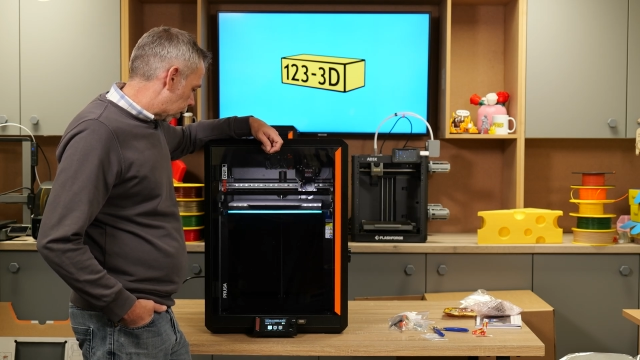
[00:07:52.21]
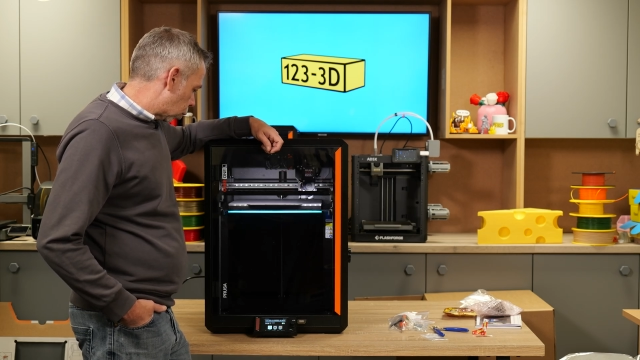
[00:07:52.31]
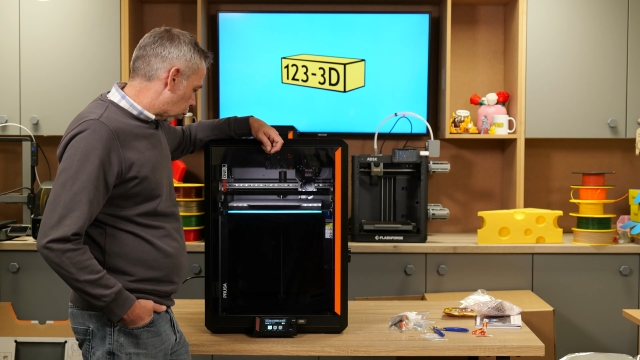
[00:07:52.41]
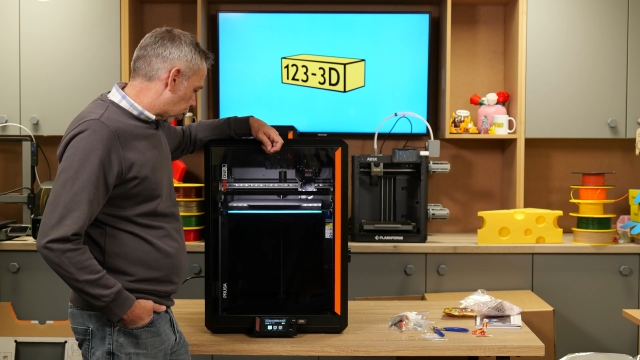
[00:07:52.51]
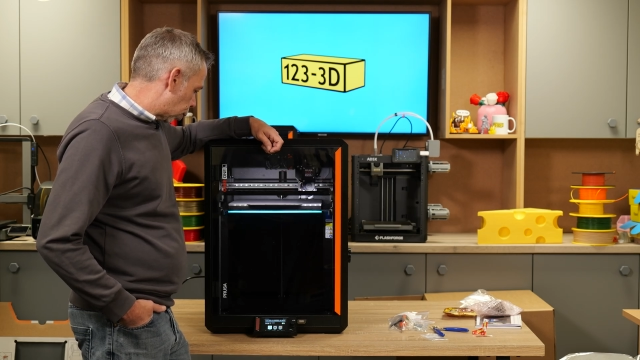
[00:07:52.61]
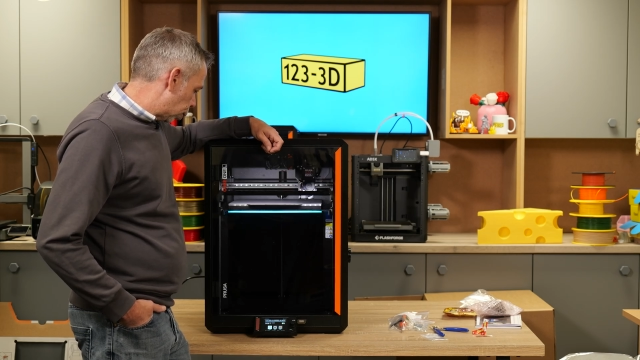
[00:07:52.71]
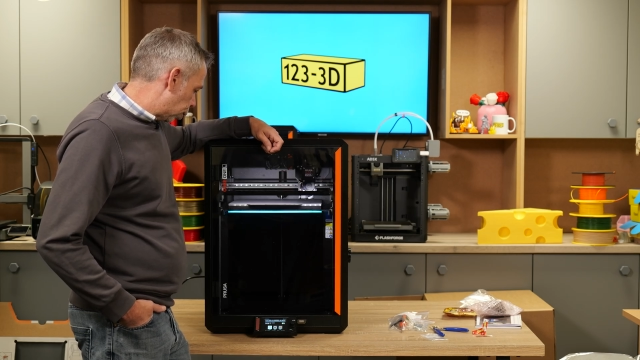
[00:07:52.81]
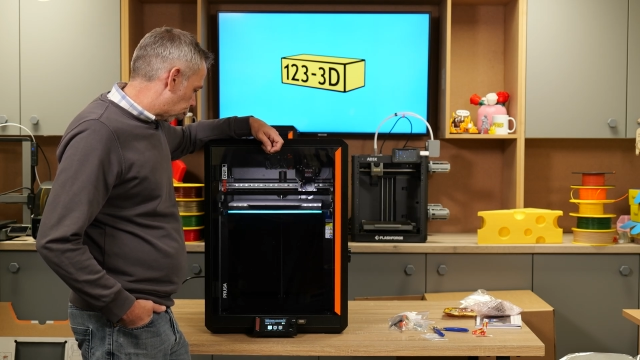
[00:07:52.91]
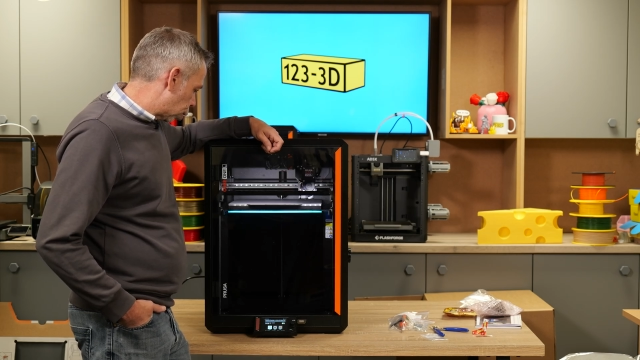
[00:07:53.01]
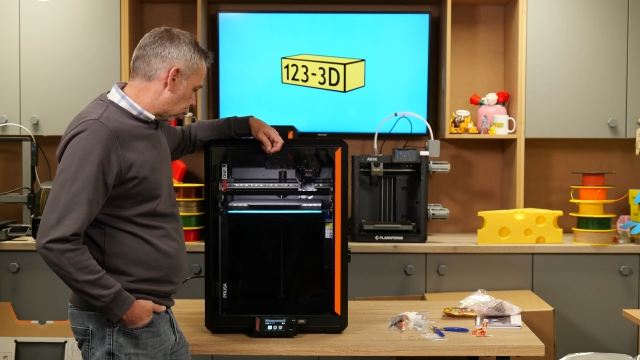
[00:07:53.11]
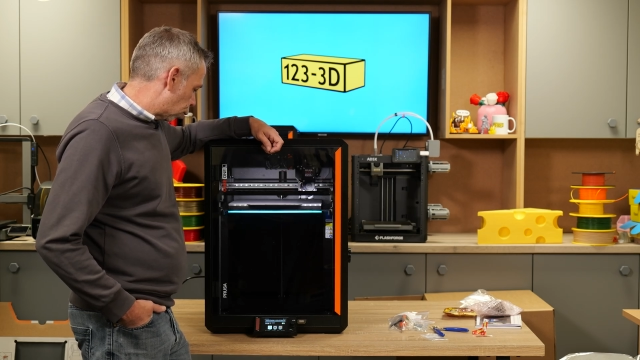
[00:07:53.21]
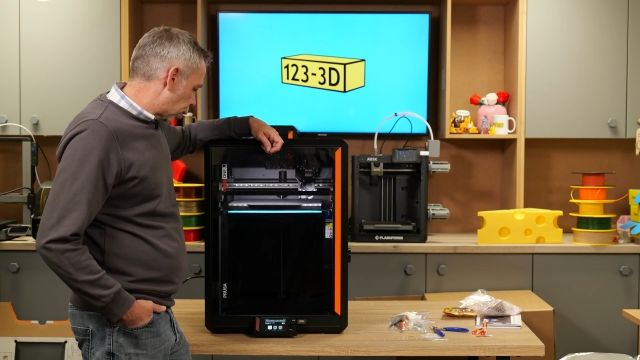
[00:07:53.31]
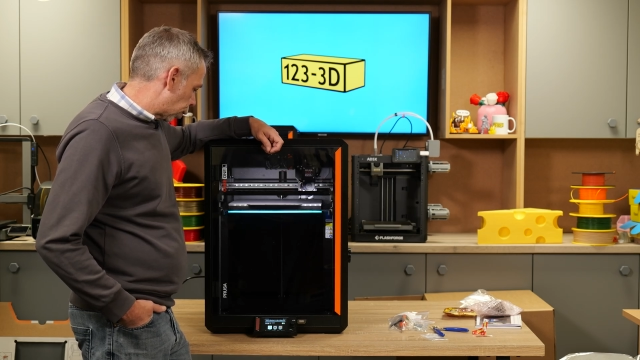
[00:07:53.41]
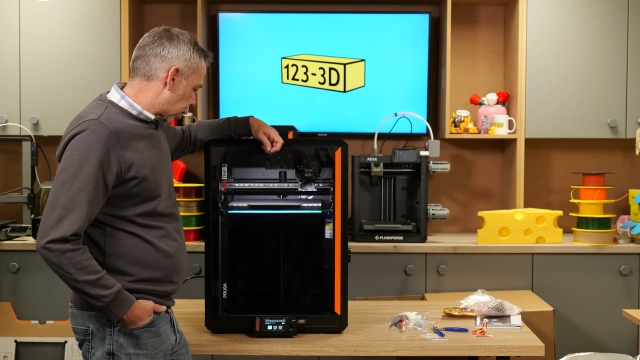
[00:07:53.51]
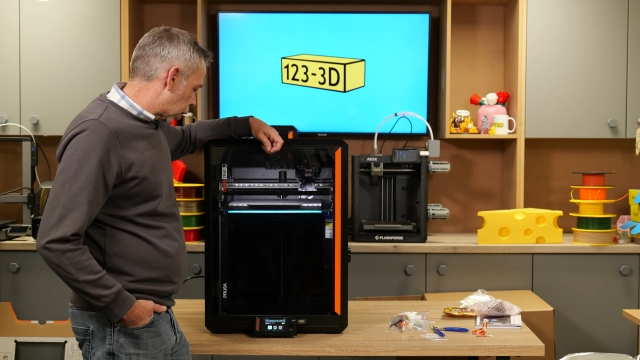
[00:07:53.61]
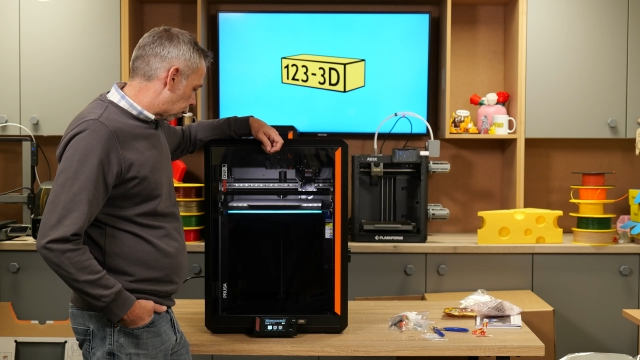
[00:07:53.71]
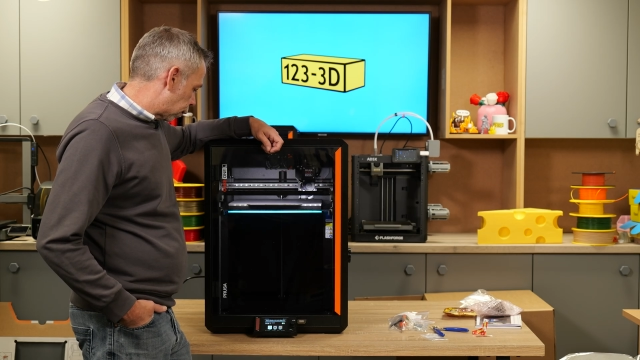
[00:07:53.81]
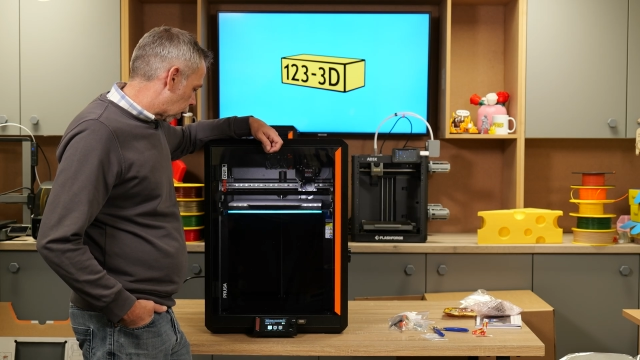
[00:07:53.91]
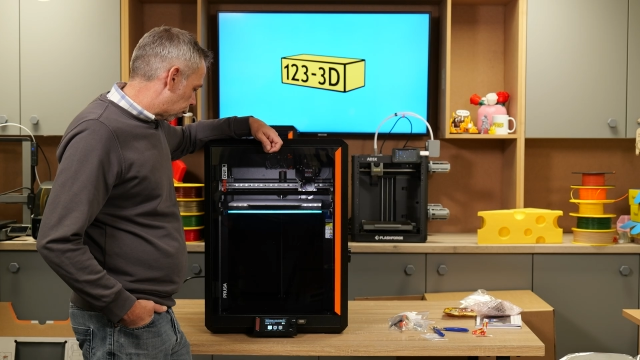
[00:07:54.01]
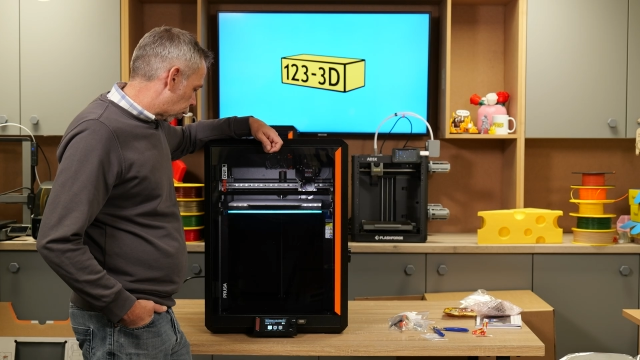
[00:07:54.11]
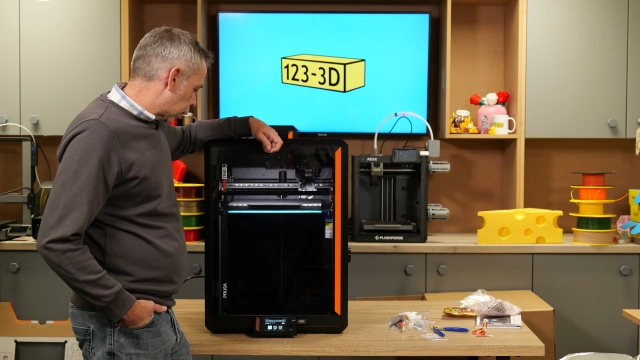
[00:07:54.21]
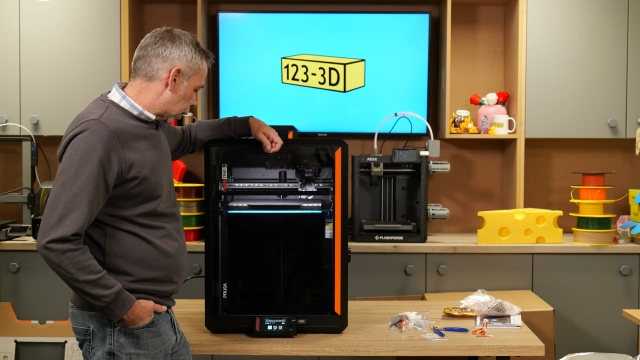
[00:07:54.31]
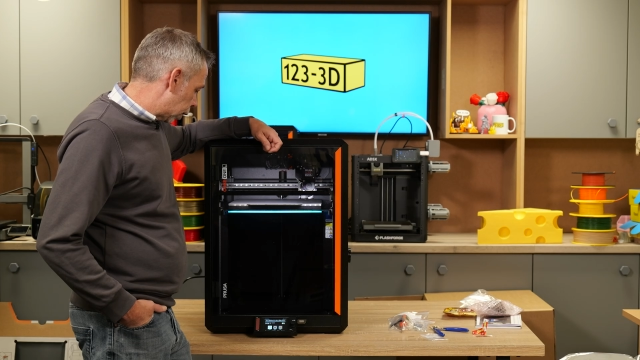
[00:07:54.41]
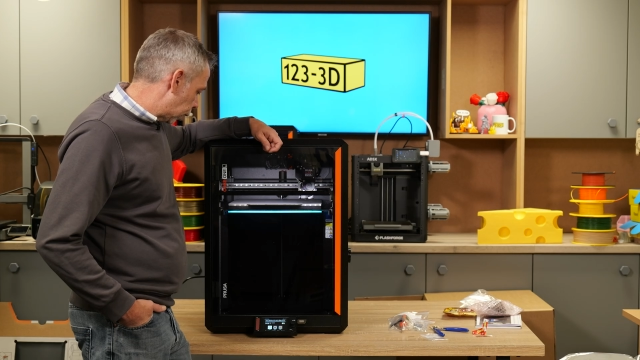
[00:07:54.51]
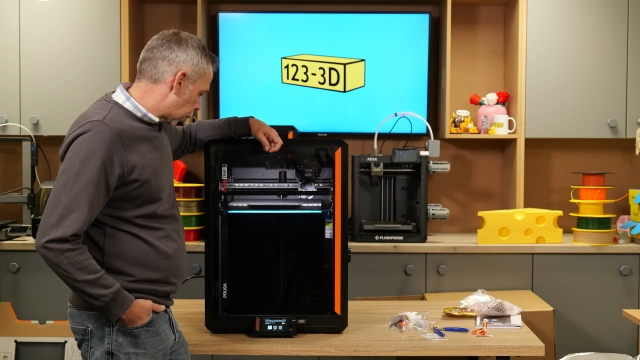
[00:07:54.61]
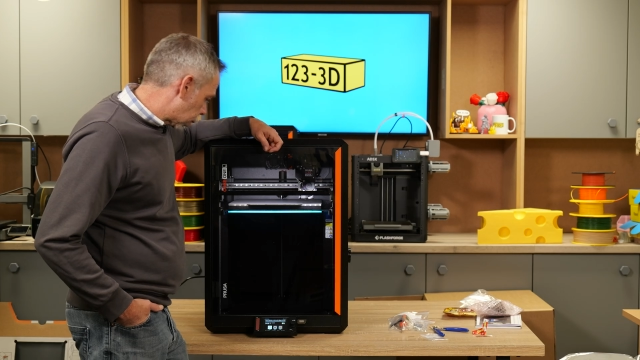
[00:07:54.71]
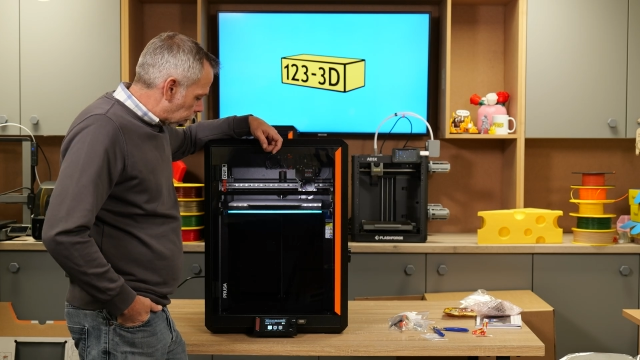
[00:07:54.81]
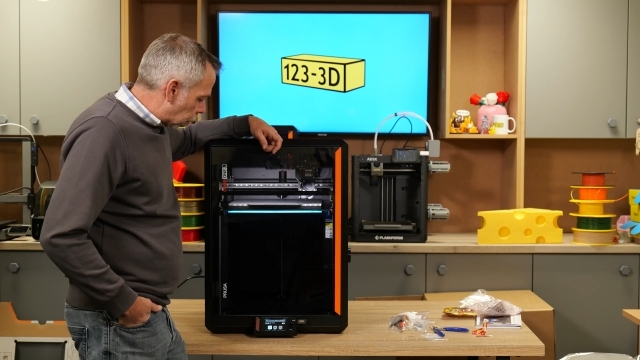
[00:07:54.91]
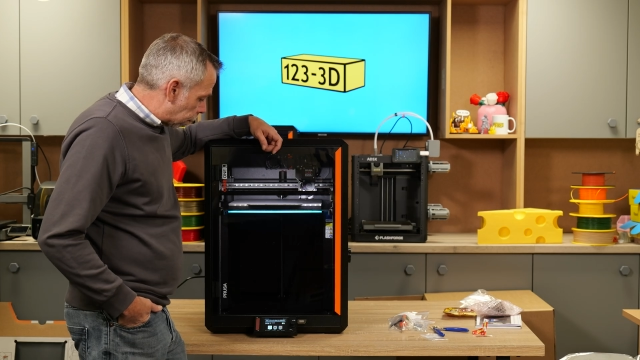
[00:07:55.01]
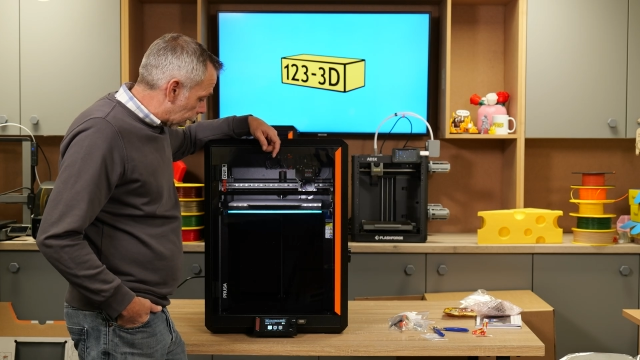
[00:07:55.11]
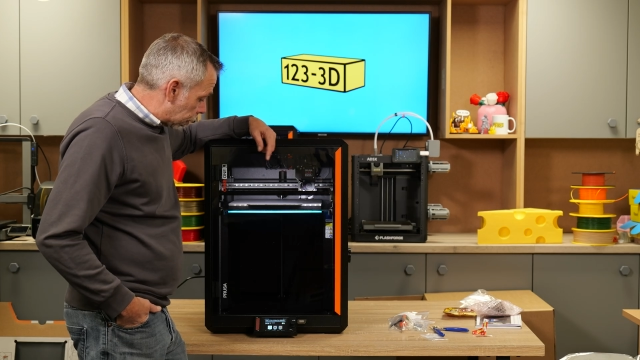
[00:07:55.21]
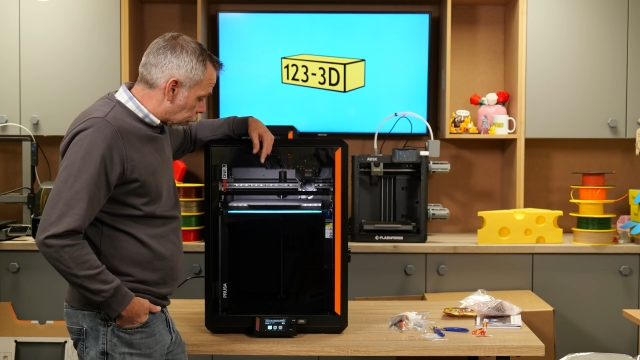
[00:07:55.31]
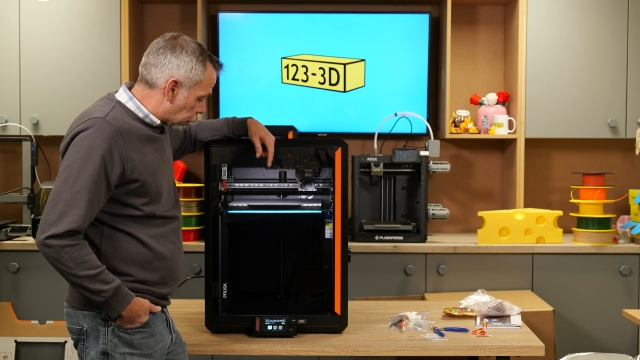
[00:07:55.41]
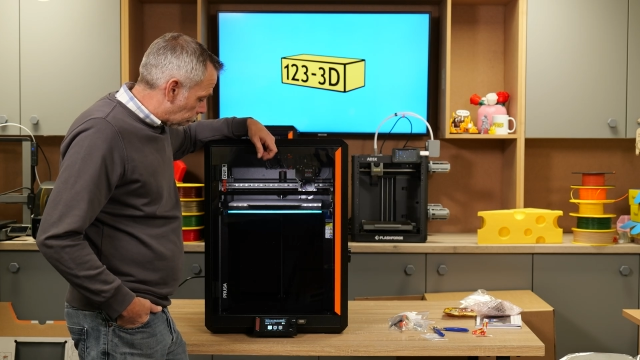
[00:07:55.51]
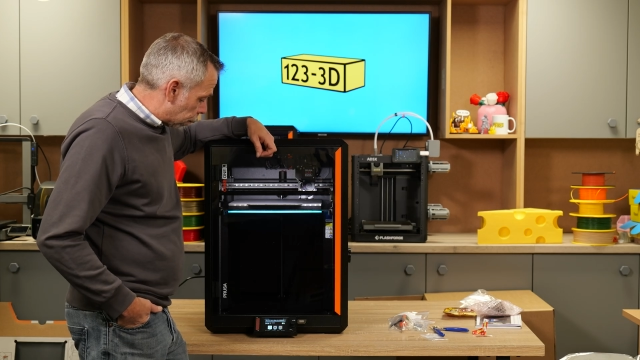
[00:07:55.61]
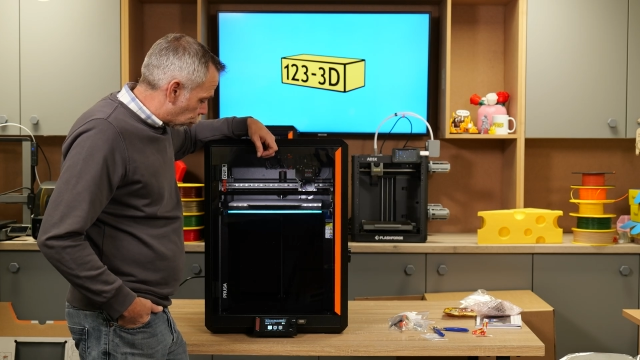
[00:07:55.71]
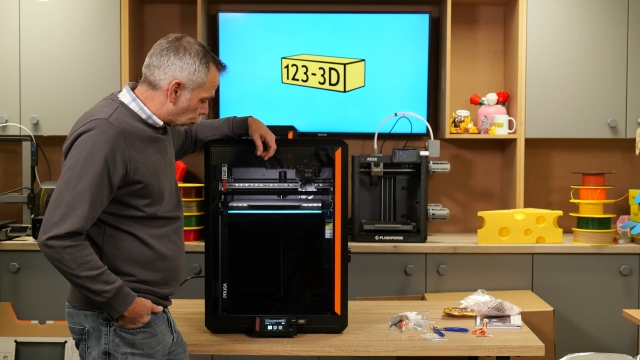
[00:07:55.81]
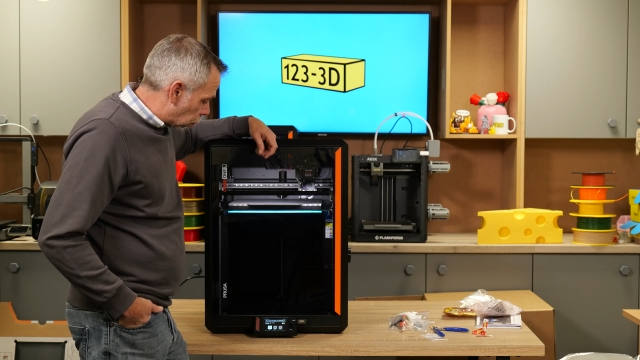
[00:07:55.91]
up to 235 degrees. The bed is at temperature